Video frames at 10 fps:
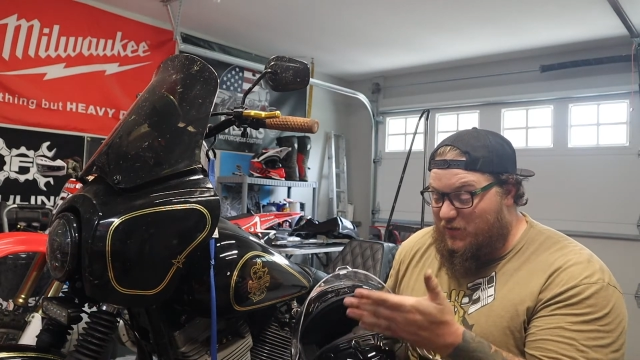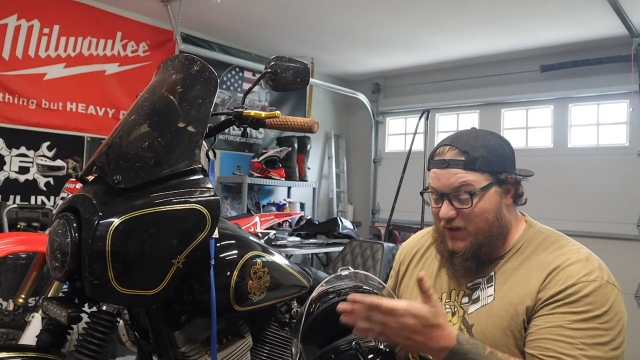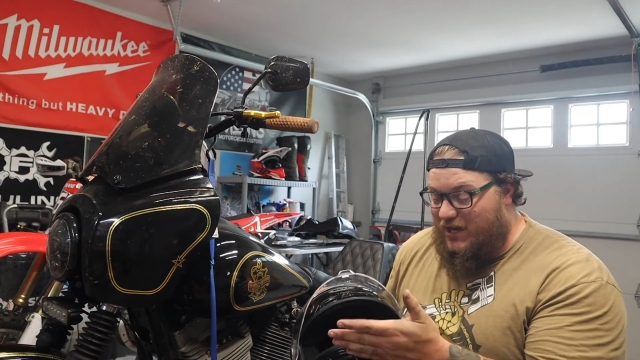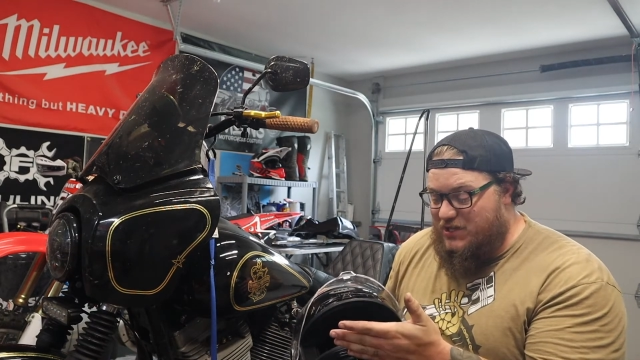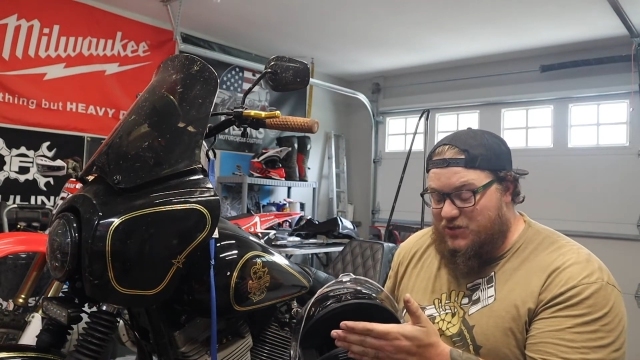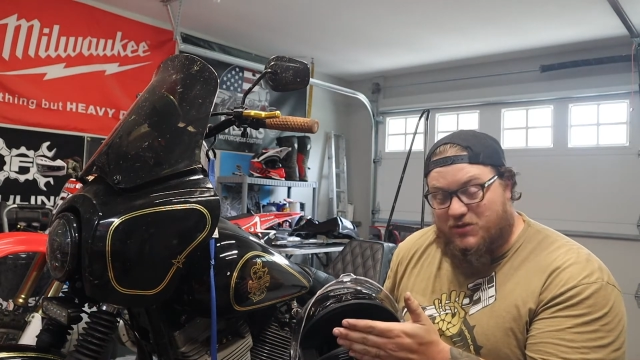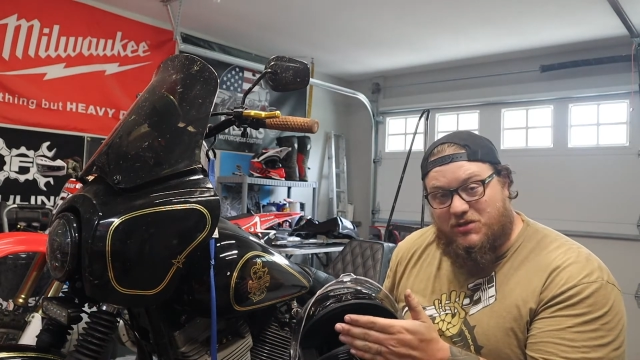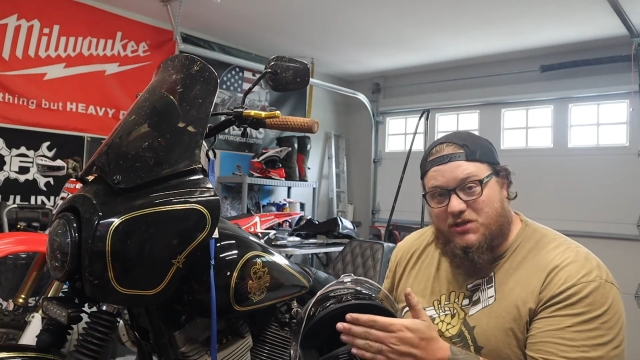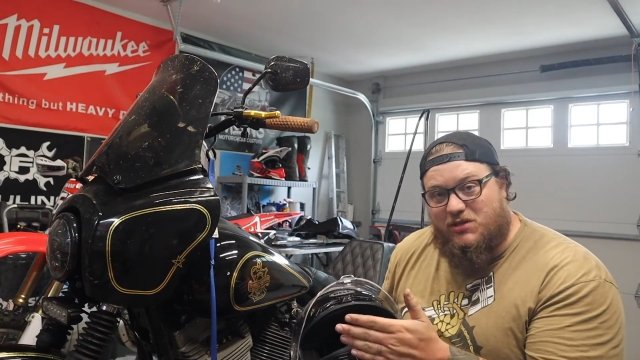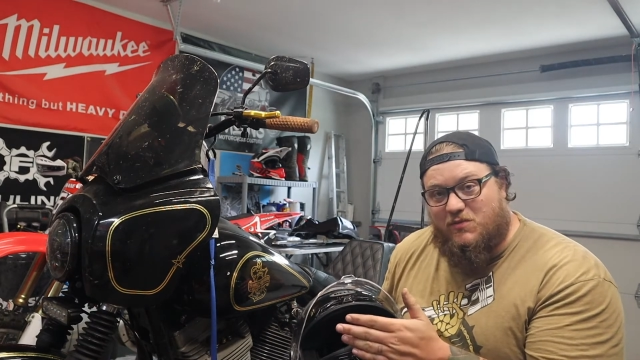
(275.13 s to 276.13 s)
visor
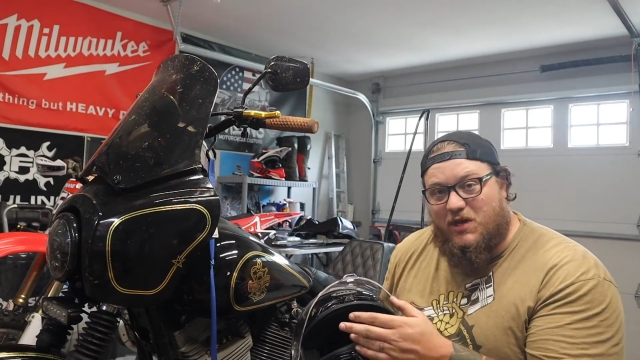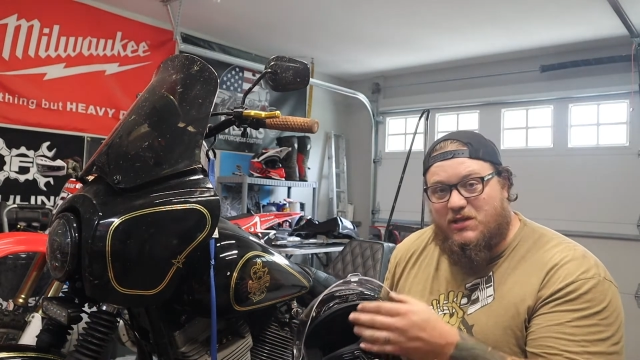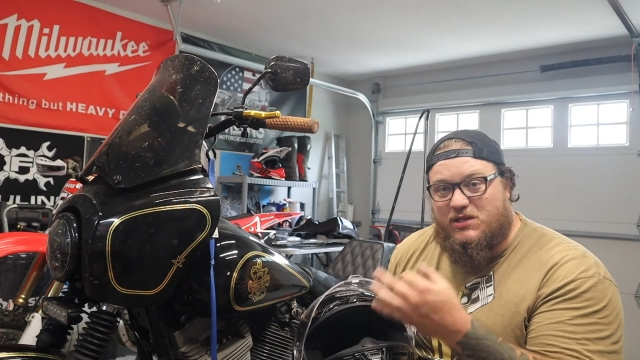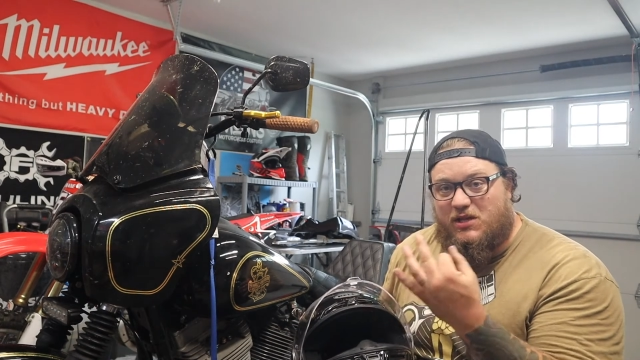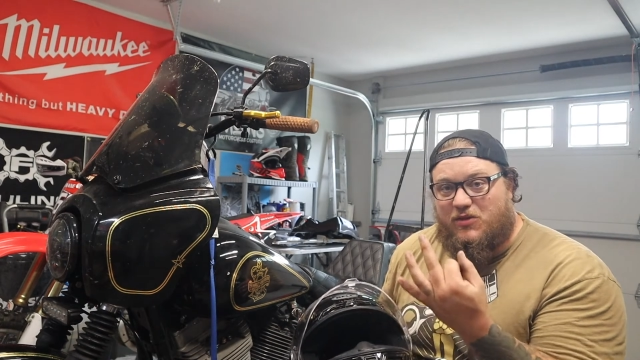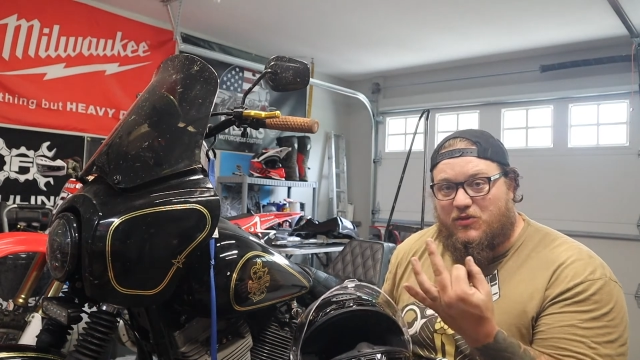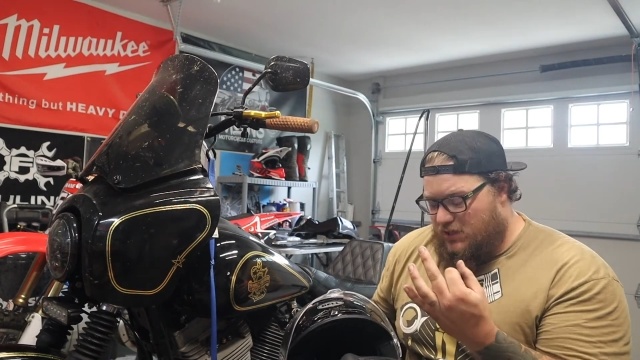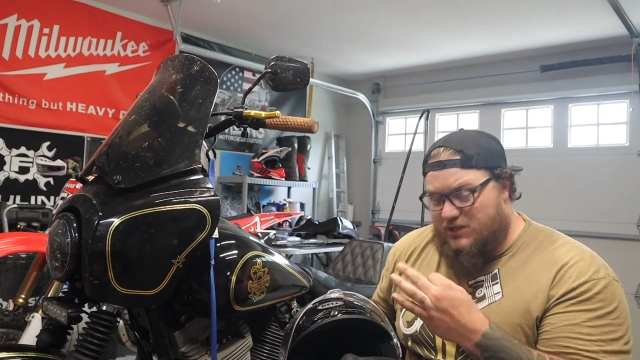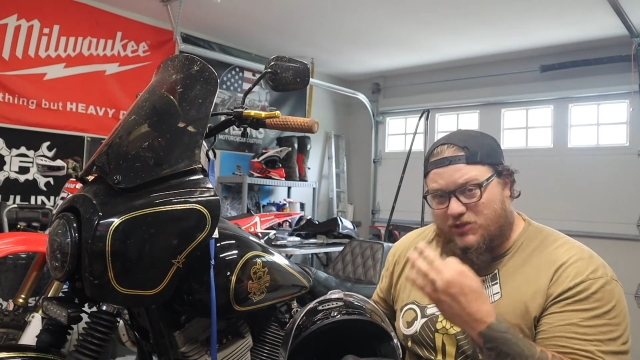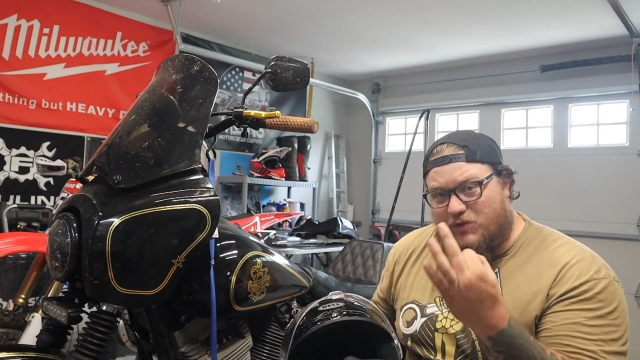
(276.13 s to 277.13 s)
system has
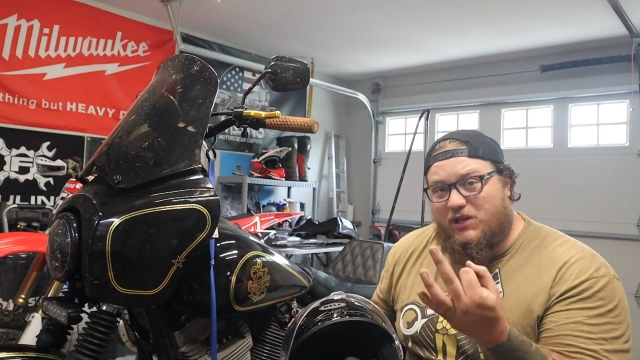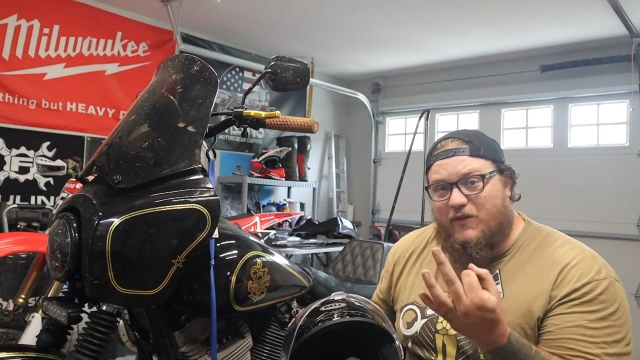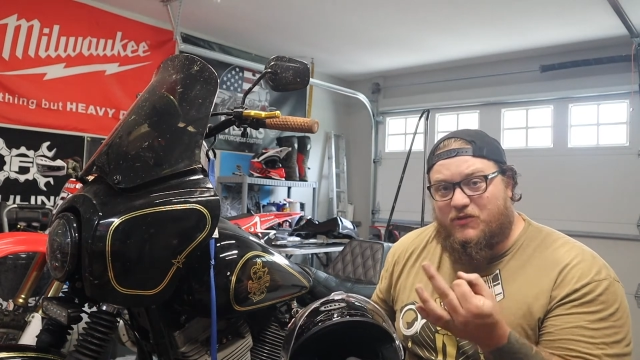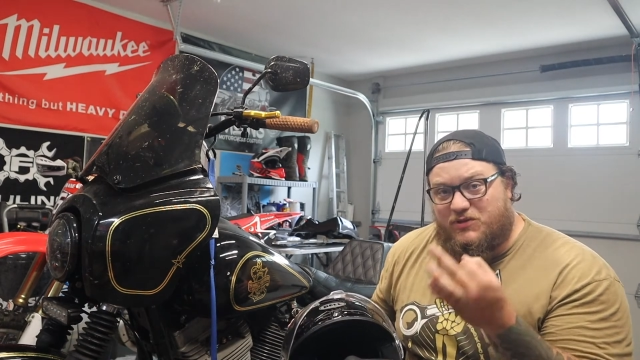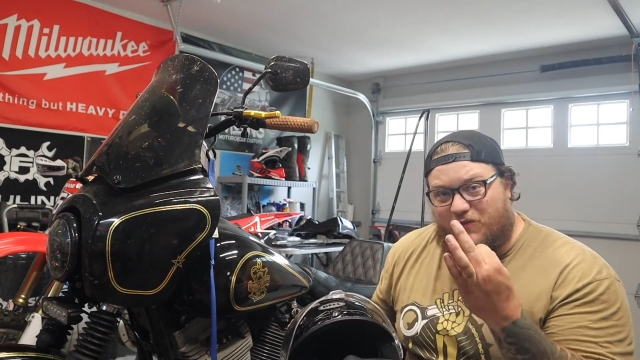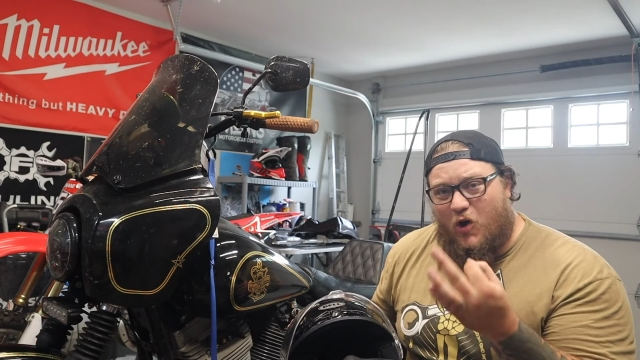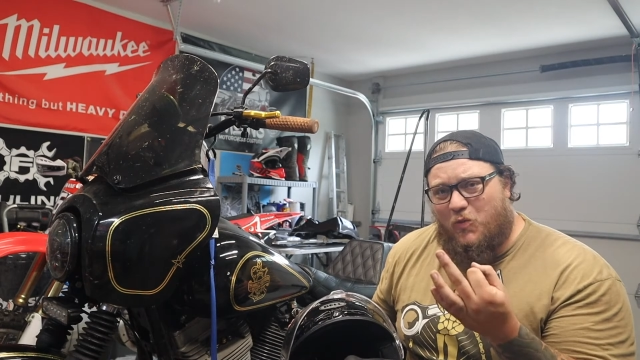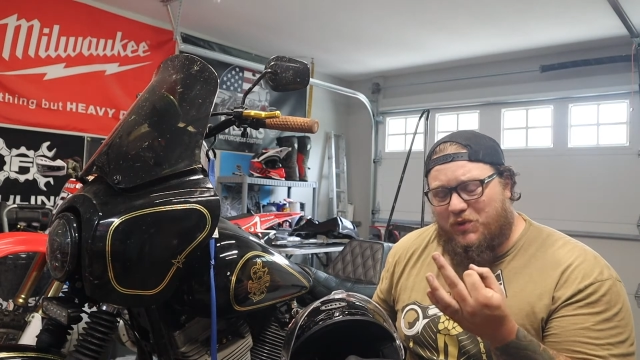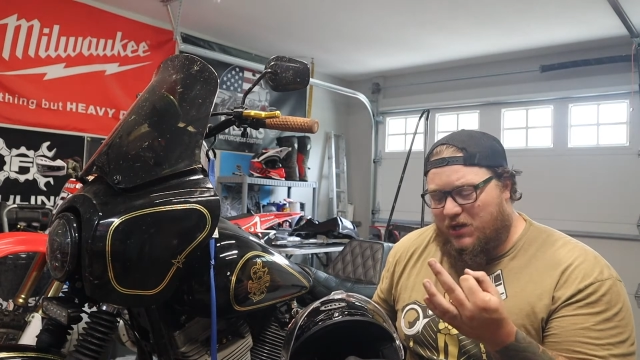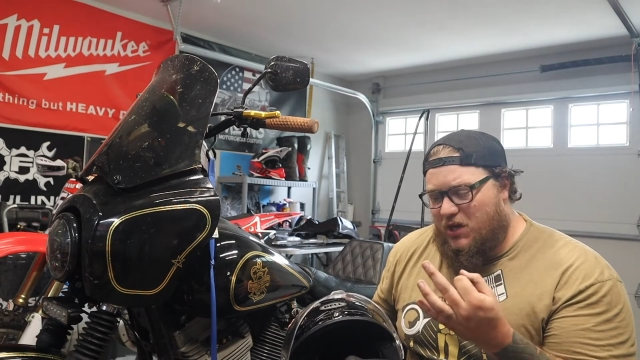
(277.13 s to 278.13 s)
3 levels of
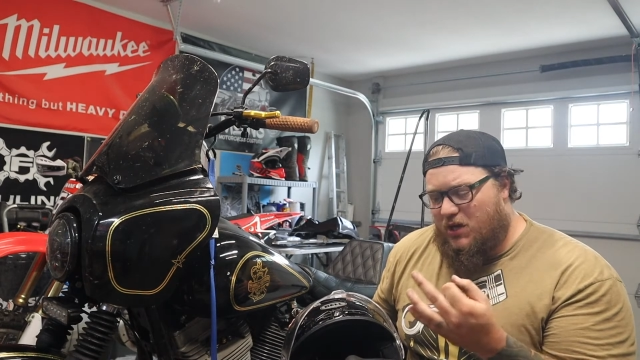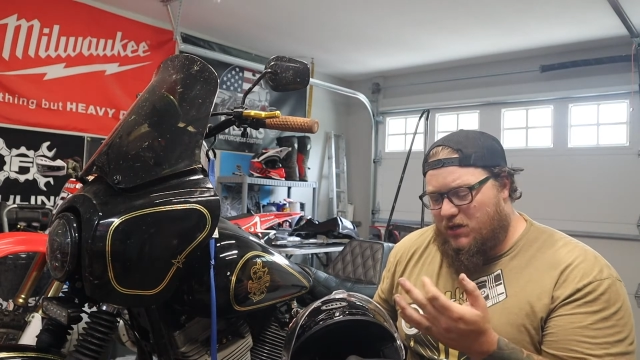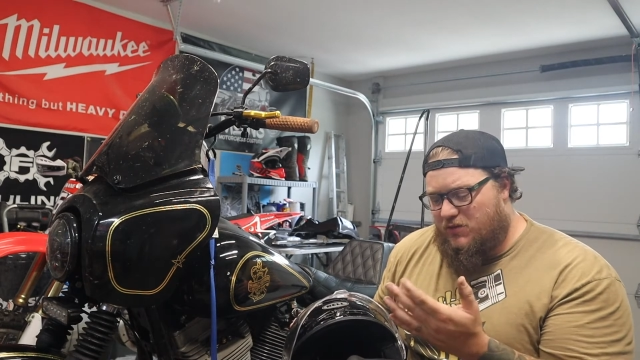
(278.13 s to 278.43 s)
opening on it.